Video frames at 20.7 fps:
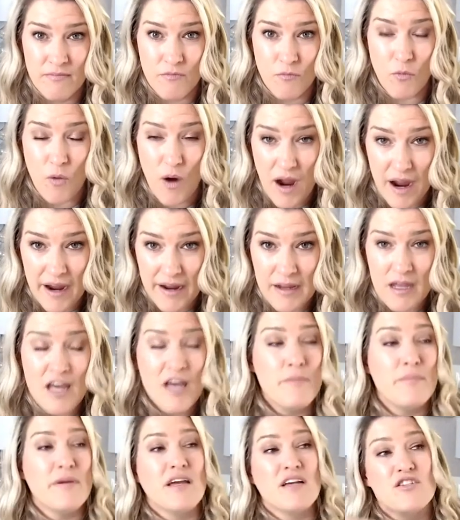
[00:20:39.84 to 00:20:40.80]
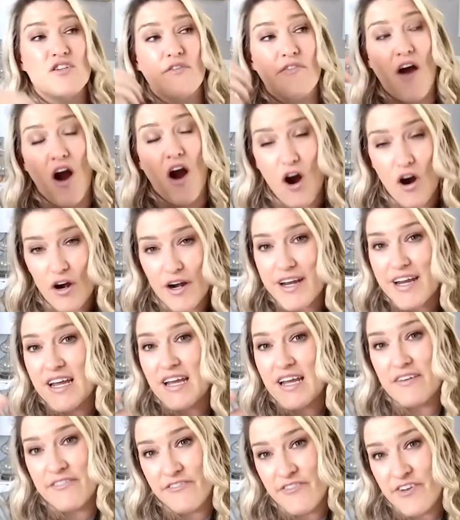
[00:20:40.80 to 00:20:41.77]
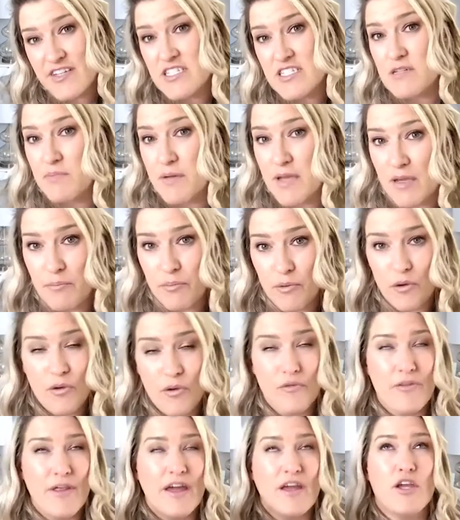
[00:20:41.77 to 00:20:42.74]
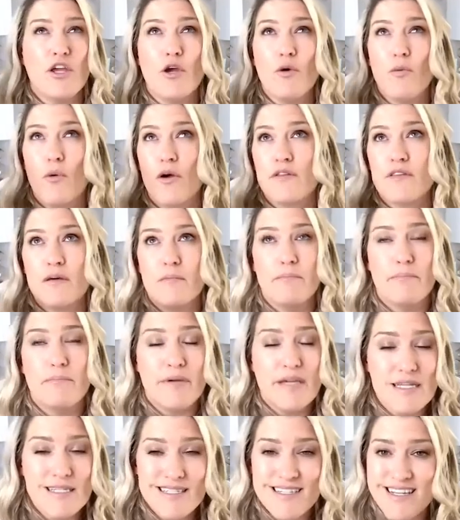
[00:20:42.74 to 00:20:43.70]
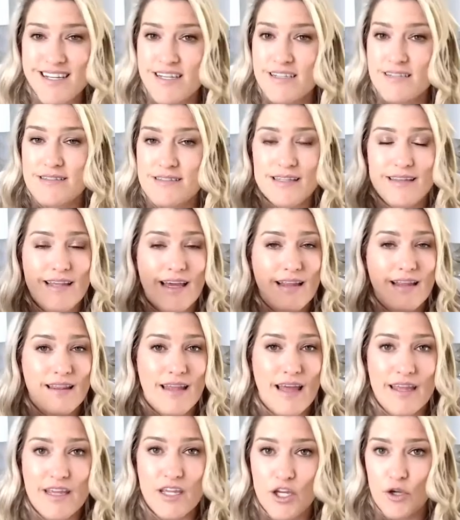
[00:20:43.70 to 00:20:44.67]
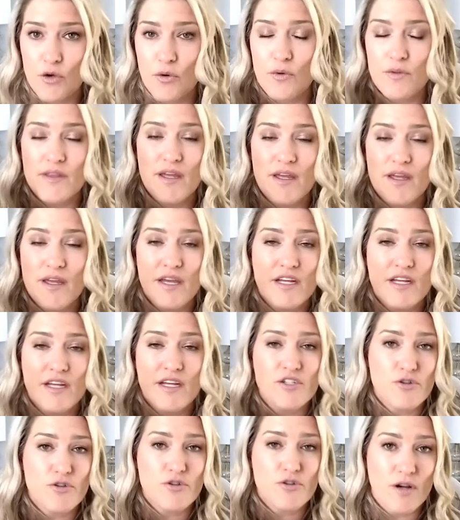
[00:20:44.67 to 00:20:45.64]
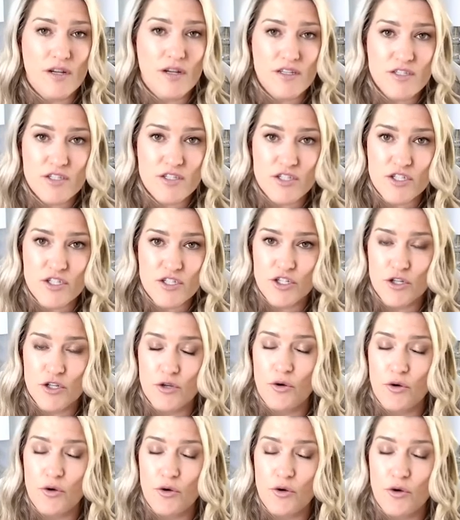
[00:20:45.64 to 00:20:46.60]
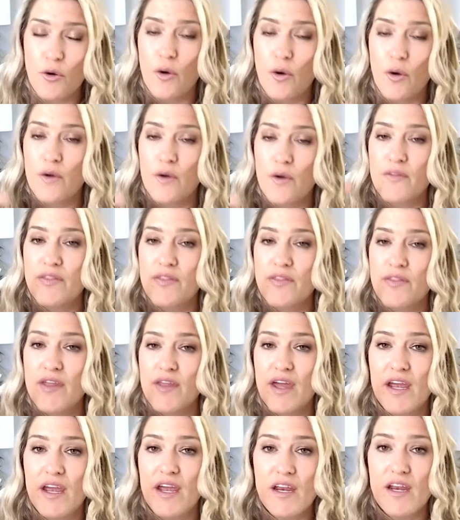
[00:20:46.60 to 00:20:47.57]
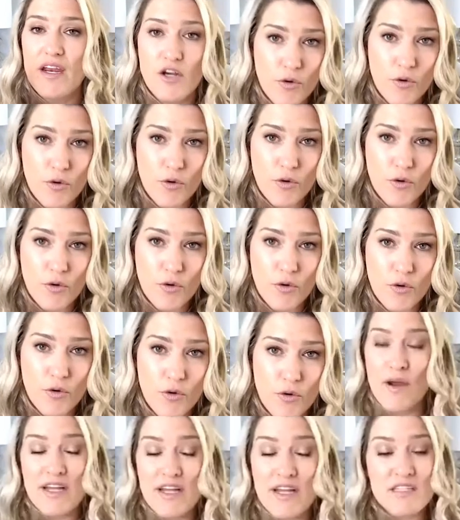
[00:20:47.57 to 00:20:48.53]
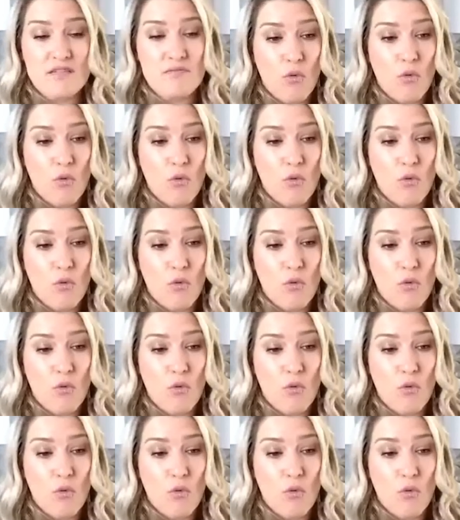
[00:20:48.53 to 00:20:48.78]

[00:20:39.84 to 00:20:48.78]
Why? Because you've already convinced people that you are the bee's knees. They like you, they trust you, they know what you have.